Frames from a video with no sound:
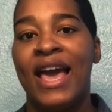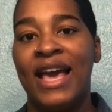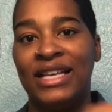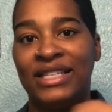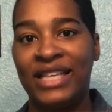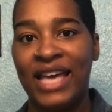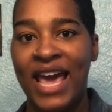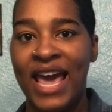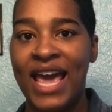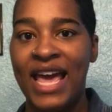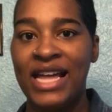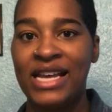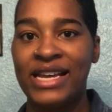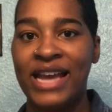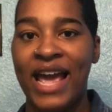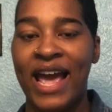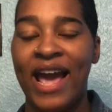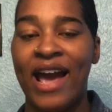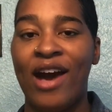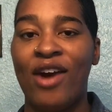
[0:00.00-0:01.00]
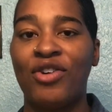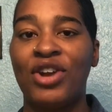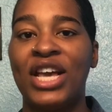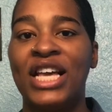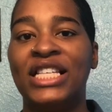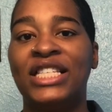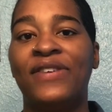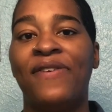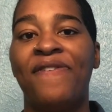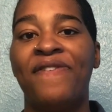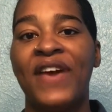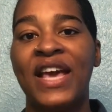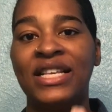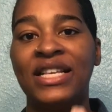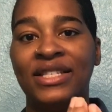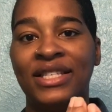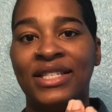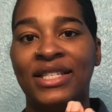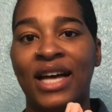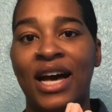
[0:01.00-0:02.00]
is head down, his
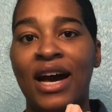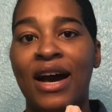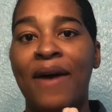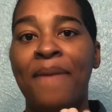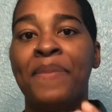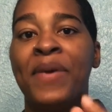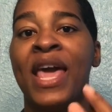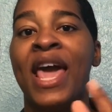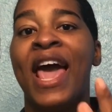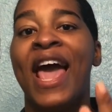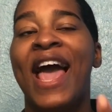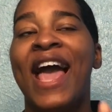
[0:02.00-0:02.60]
face is up,